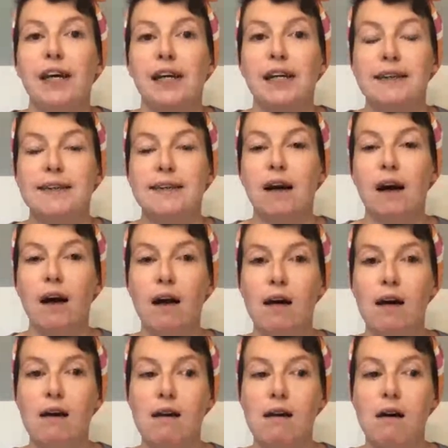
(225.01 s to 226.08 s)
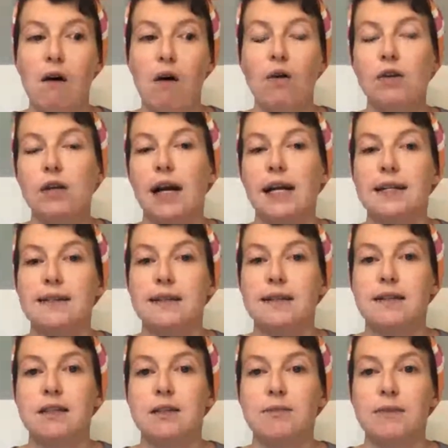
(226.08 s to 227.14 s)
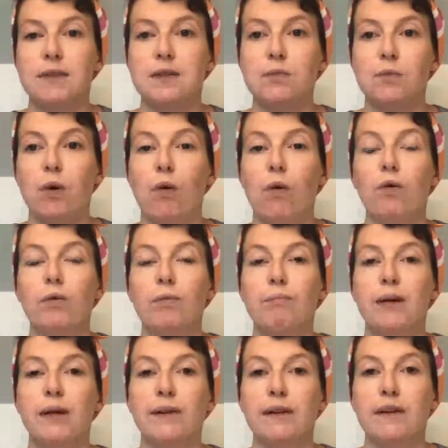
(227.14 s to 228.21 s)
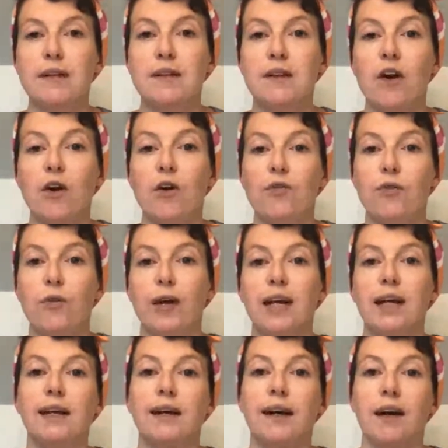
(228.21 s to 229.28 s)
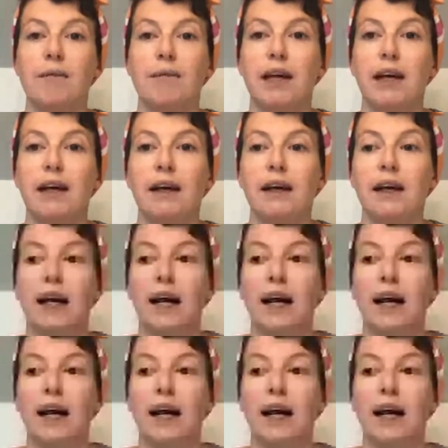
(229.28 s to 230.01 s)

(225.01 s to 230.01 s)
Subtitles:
is our online systems were all built for incoming